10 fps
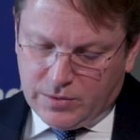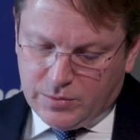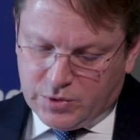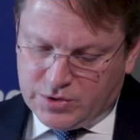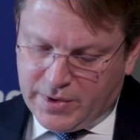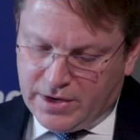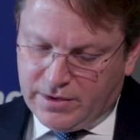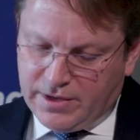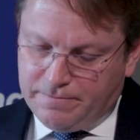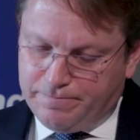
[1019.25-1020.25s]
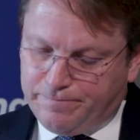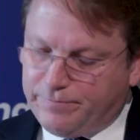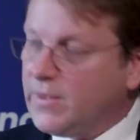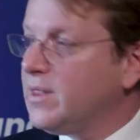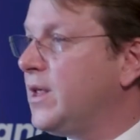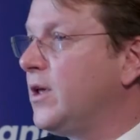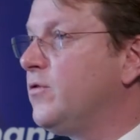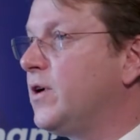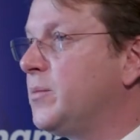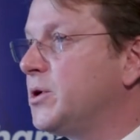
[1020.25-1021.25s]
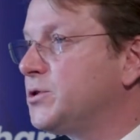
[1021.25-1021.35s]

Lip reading: prosperity. Thank you very much.